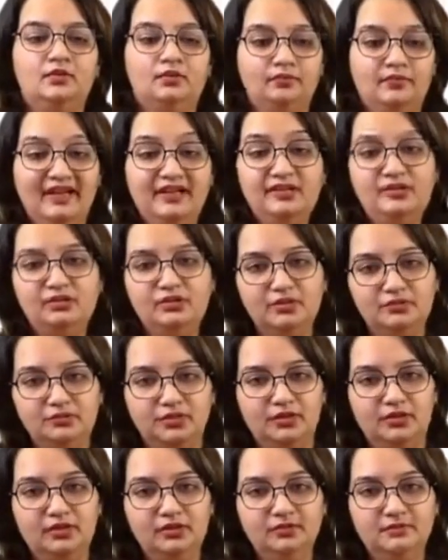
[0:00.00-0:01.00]
went to the
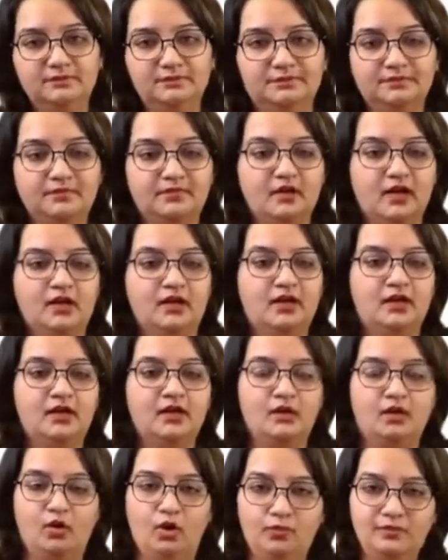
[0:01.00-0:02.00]
mall.
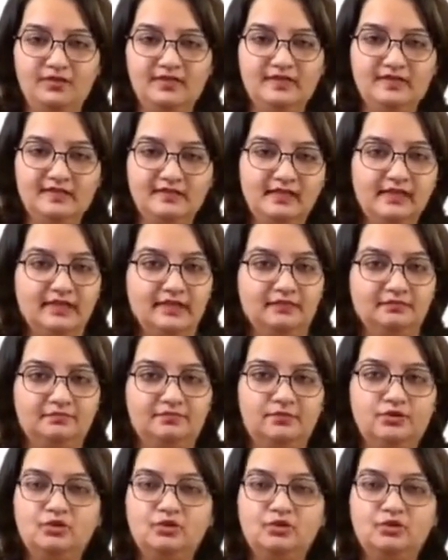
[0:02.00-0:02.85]
Option C,